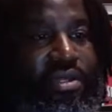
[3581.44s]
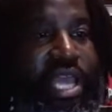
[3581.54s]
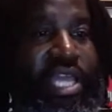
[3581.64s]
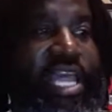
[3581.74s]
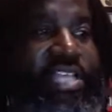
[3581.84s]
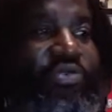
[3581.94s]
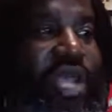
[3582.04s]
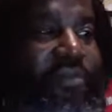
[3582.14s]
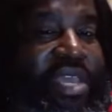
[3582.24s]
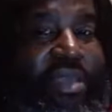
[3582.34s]
And that's what
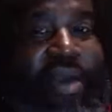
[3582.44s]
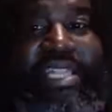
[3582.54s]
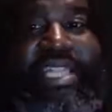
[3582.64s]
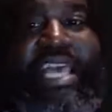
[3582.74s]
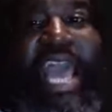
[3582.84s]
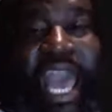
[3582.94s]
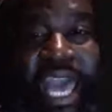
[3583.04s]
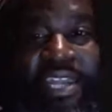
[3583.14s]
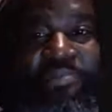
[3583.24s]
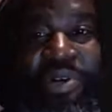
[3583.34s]
I mean by they
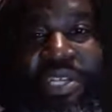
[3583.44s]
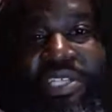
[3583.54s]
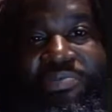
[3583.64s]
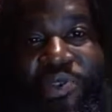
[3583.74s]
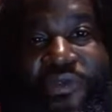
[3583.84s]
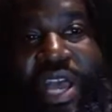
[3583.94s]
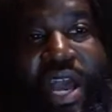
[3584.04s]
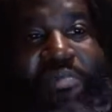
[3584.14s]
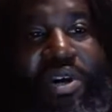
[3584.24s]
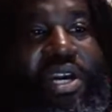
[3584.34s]
had to put this movie
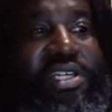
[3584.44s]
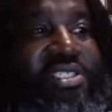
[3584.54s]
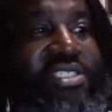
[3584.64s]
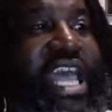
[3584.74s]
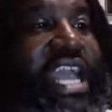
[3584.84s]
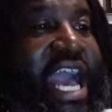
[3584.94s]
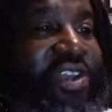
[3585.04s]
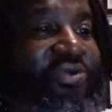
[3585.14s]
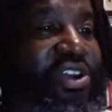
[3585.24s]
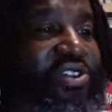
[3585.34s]
out because they got
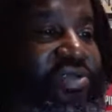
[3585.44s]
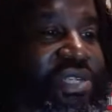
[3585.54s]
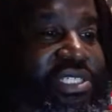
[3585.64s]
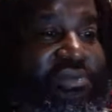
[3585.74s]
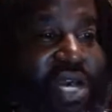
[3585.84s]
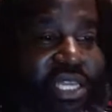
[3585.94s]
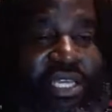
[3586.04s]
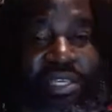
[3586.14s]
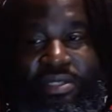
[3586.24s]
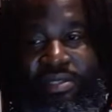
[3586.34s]
to recoup this money.
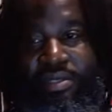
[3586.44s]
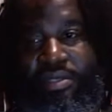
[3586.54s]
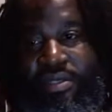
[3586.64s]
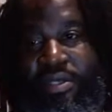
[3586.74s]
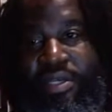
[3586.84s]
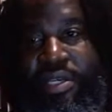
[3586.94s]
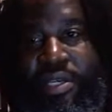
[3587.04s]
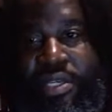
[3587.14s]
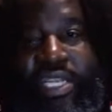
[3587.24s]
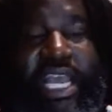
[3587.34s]

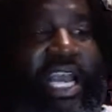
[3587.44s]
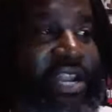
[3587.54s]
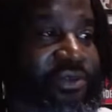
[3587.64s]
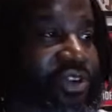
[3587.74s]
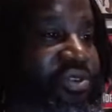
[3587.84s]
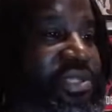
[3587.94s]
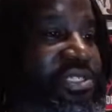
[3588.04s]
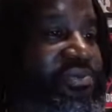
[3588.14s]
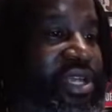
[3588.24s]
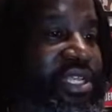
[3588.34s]
They got to recoup
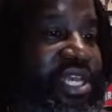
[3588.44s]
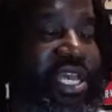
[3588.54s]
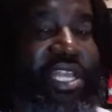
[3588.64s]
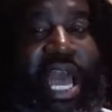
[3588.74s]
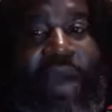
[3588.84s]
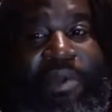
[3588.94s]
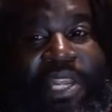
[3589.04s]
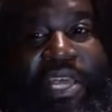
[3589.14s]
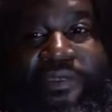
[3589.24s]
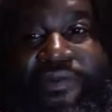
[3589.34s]
this money. Now, I
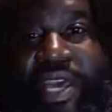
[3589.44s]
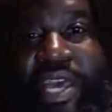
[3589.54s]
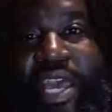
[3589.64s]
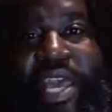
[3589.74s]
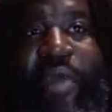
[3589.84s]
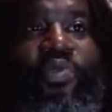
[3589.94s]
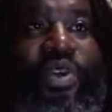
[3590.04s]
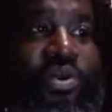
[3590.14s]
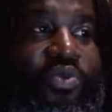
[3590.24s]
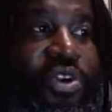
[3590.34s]
believe it
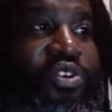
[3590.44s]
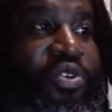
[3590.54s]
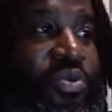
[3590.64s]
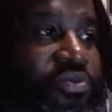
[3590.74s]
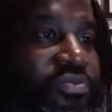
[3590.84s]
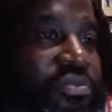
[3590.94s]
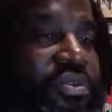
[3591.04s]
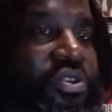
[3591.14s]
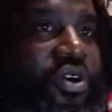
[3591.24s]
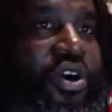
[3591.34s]
will recoup
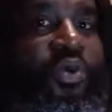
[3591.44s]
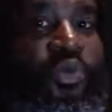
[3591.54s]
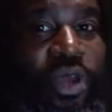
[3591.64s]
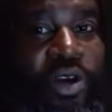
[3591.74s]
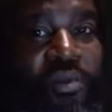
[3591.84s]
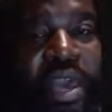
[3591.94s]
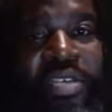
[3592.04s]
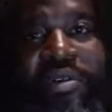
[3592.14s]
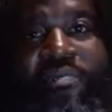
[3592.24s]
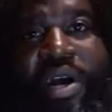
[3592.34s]
or it will make
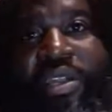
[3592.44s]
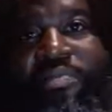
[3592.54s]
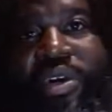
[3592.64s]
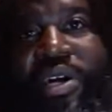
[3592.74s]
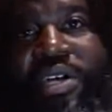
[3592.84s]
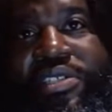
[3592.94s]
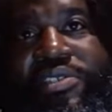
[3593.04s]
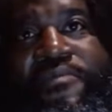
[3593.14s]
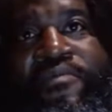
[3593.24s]
some money because